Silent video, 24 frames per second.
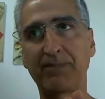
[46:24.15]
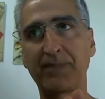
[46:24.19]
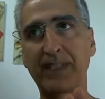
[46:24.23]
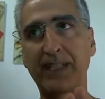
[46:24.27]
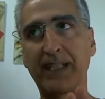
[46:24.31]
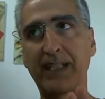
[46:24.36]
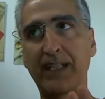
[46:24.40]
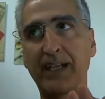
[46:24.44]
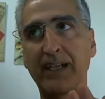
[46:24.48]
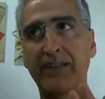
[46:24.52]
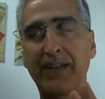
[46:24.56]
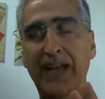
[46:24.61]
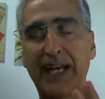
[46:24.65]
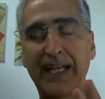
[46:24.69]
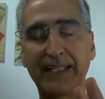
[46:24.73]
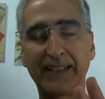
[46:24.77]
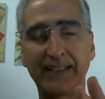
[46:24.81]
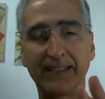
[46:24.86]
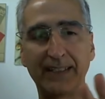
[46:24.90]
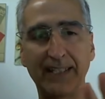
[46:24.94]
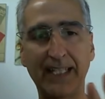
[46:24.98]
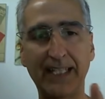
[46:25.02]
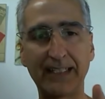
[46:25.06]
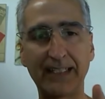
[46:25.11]
I've had
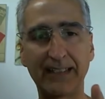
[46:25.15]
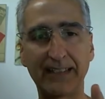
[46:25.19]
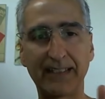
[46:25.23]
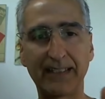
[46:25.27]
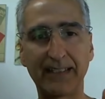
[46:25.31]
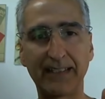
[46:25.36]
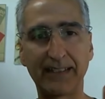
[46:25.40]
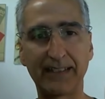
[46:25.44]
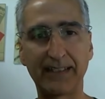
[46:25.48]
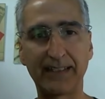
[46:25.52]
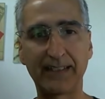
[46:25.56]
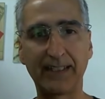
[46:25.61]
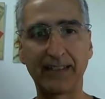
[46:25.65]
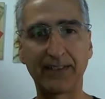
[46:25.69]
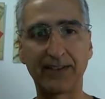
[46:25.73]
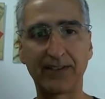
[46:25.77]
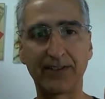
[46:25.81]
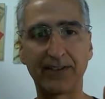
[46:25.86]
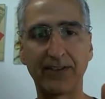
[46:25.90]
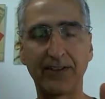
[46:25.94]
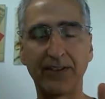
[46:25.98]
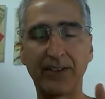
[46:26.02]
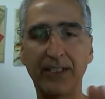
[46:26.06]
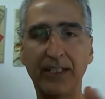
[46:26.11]
less than
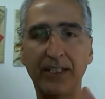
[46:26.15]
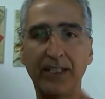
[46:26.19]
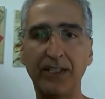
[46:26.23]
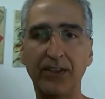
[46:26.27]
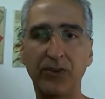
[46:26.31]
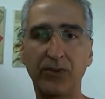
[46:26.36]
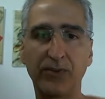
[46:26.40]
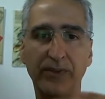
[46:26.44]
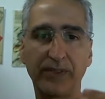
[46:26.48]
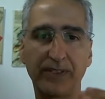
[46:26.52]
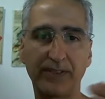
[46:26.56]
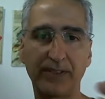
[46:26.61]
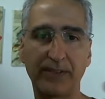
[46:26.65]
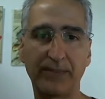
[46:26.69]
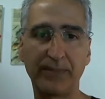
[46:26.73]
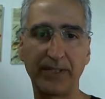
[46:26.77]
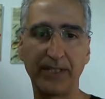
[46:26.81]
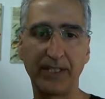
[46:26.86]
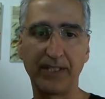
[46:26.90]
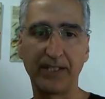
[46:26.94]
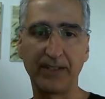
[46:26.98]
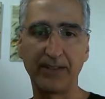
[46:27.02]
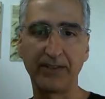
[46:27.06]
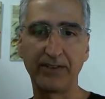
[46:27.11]
stellar with some of
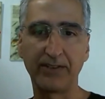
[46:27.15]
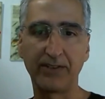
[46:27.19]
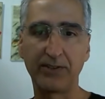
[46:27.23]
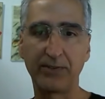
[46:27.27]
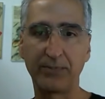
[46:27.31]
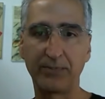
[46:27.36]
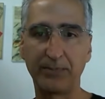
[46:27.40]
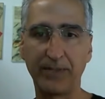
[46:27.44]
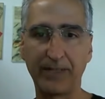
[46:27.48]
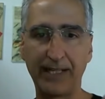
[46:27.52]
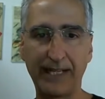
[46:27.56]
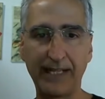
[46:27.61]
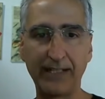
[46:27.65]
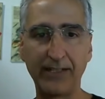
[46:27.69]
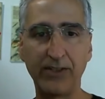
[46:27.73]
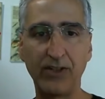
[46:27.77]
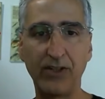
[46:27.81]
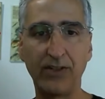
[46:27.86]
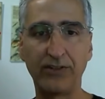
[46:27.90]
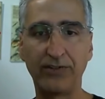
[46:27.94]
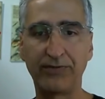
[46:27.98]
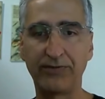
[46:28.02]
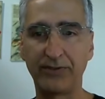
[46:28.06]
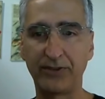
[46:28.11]
the others, but I
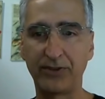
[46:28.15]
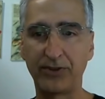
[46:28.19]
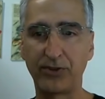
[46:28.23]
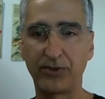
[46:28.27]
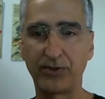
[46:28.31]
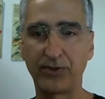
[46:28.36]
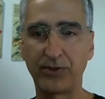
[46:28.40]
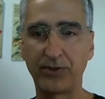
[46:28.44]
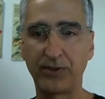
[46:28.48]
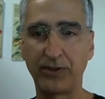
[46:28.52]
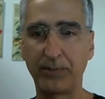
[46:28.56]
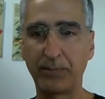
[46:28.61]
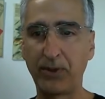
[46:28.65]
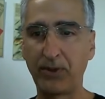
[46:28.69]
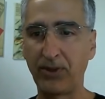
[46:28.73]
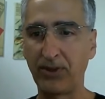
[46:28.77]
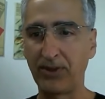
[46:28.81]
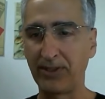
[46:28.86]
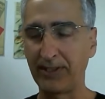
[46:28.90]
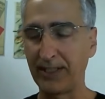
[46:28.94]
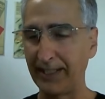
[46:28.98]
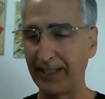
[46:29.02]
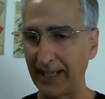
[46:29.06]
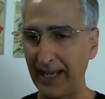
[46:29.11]
know for sure the
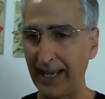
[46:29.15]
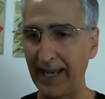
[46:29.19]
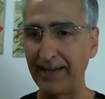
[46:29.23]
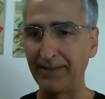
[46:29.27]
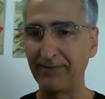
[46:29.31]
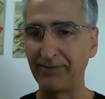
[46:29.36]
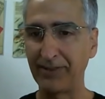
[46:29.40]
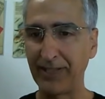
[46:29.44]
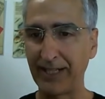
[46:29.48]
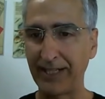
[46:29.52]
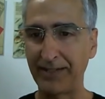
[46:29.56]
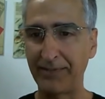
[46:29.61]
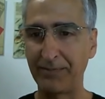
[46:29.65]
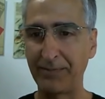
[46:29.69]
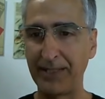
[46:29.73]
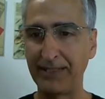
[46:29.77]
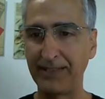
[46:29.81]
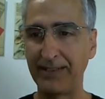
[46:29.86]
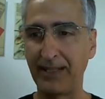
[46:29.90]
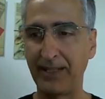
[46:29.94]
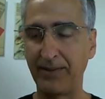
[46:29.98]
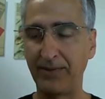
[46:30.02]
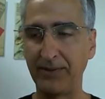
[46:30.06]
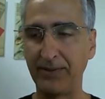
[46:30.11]
Park, I can recommend
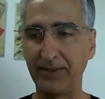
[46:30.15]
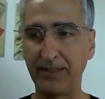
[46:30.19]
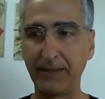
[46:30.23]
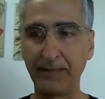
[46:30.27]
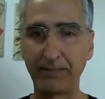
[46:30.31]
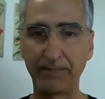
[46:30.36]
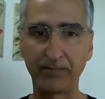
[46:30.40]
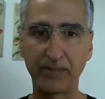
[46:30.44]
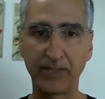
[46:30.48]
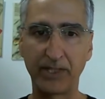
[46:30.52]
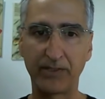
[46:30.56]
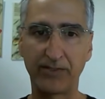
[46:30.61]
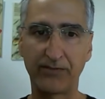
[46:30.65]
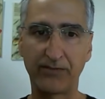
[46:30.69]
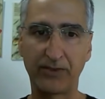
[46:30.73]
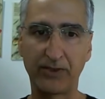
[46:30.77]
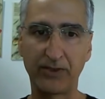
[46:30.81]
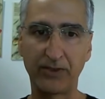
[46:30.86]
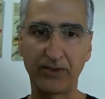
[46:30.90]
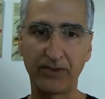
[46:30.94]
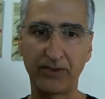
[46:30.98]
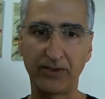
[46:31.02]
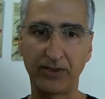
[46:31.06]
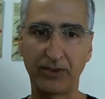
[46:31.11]
that one. As far
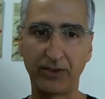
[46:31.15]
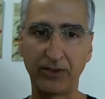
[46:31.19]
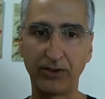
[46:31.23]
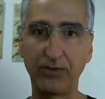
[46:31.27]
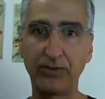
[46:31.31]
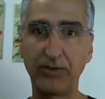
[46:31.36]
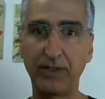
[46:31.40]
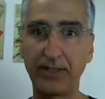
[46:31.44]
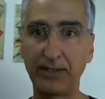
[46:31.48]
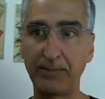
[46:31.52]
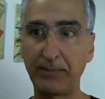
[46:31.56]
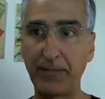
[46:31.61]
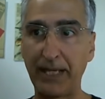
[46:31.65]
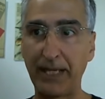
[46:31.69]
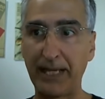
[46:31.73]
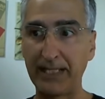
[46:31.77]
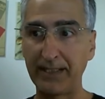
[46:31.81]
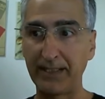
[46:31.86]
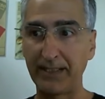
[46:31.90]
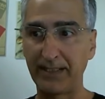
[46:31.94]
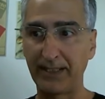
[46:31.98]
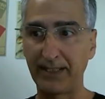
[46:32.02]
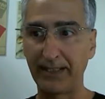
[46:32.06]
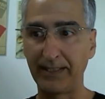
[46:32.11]
as the glue-on
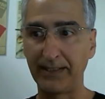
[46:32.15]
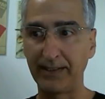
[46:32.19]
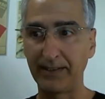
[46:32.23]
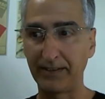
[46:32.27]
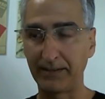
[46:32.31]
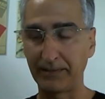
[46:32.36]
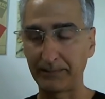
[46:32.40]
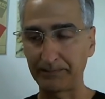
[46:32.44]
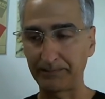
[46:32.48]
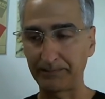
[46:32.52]
patch kits,